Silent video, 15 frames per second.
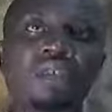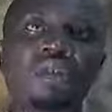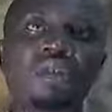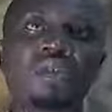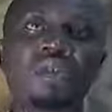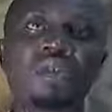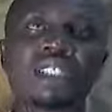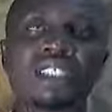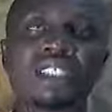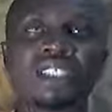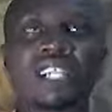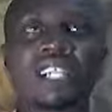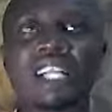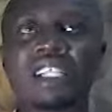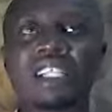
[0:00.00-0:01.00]
Most
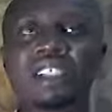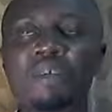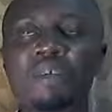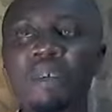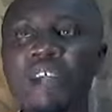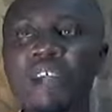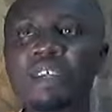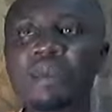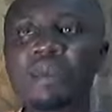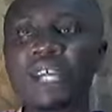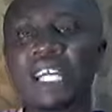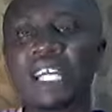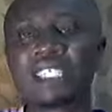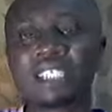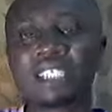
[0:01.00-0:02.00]
especially in the morning when
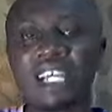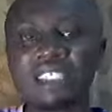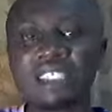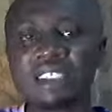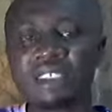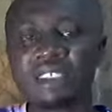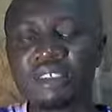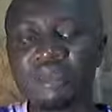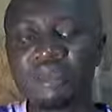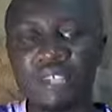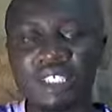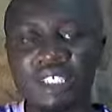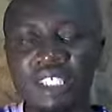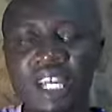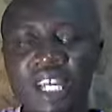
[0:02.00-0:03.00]
I started the
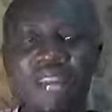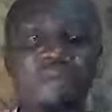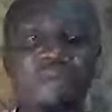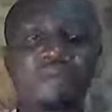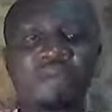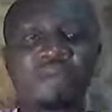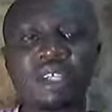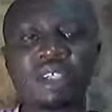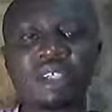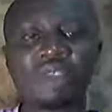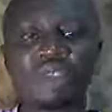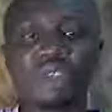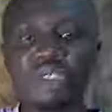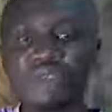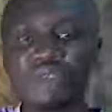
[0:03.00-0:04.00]
first time, it
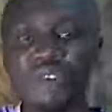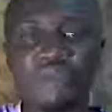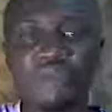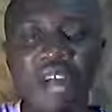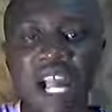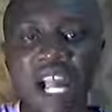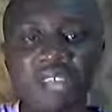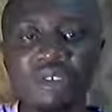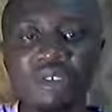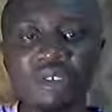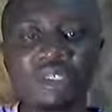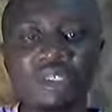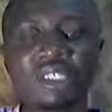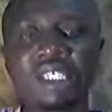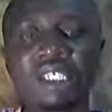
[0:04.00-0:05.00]
rough
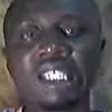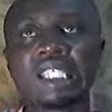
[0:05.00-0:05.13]
idles.